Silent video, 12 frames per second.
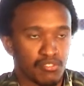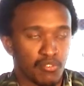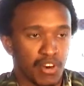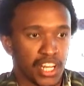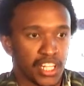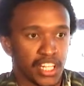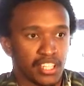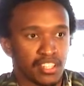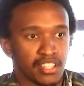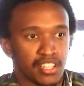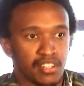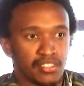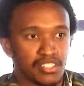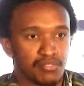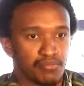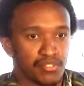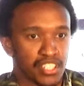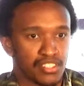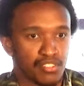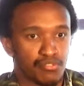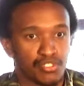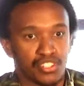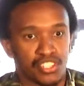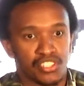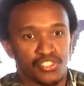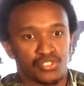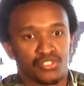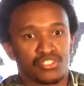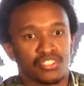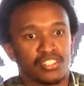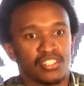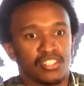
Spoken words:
world health and, let's say, food issues,